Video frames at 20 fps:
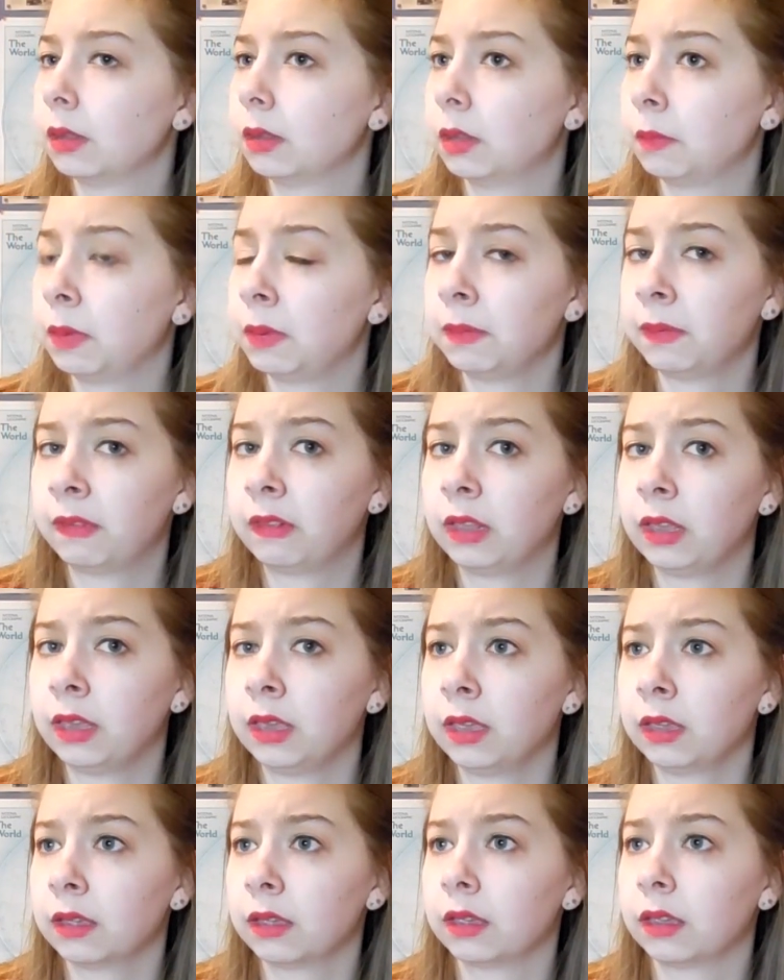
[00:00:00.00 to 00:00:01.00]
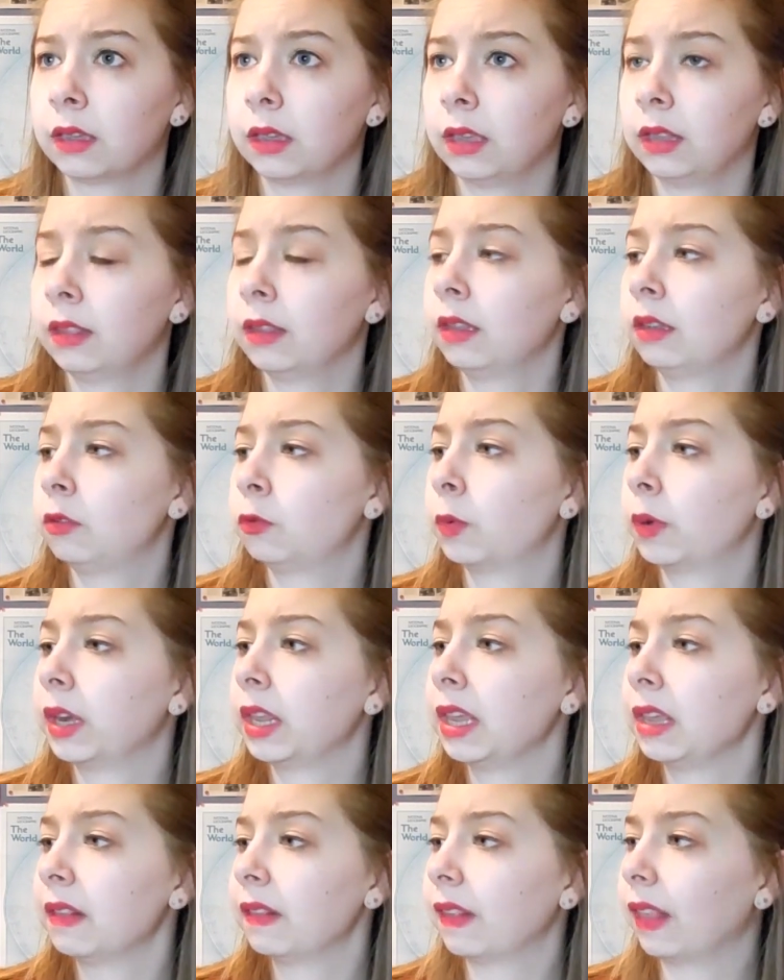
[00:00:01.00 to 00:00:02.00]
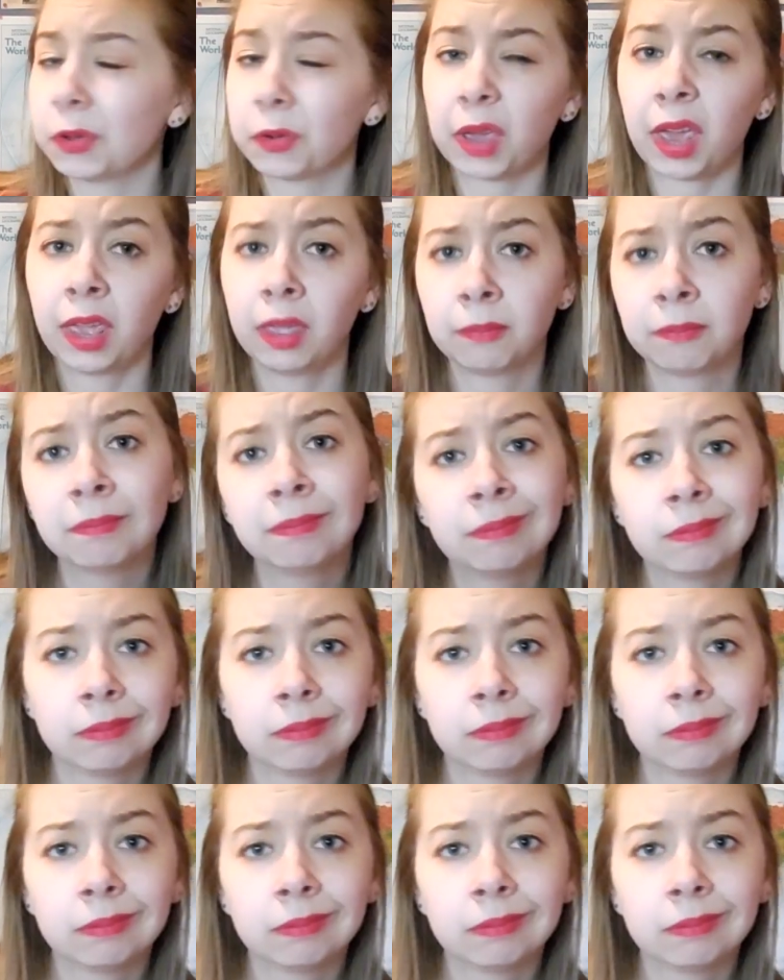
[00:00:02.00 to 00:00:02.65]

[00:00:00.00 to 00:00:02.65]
the BBC in the 20s. It was okay.